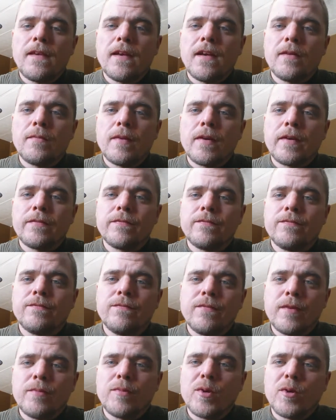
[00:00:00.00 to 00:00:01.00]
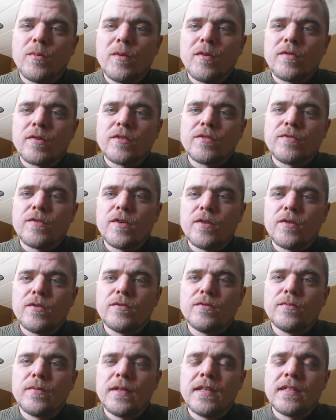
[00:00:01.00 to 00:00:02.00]
Yeah, I broke my first
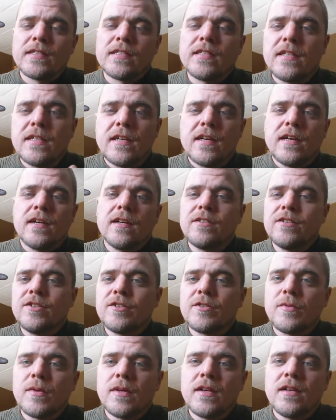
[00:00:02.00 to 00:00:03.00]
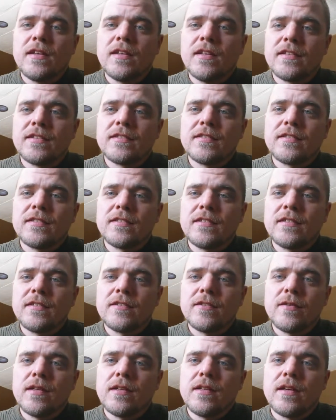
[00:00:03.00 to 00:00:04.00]
phone. My SD card just went on this,
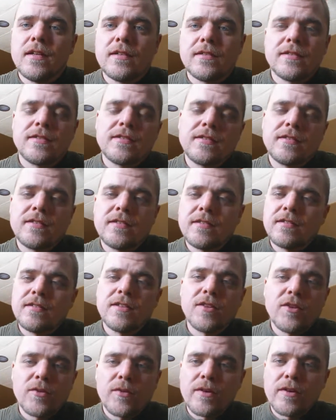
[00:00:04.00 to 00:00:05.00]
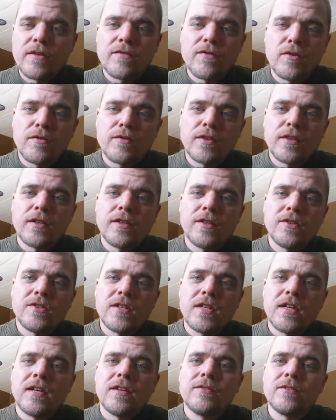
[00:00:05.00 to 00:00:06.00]
so I lost 3 or 4 videos
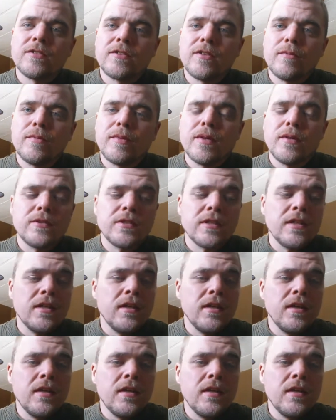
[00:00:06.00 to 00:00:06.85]
that I was going to post.